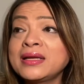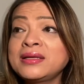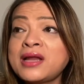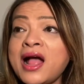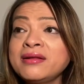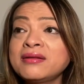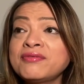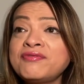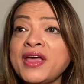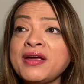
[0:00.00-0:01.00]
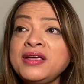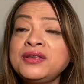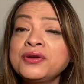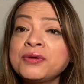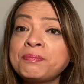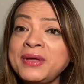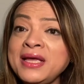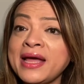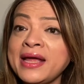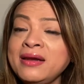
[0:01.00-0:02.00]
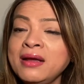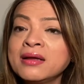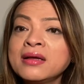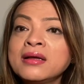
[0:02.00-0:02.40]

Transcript: not very European,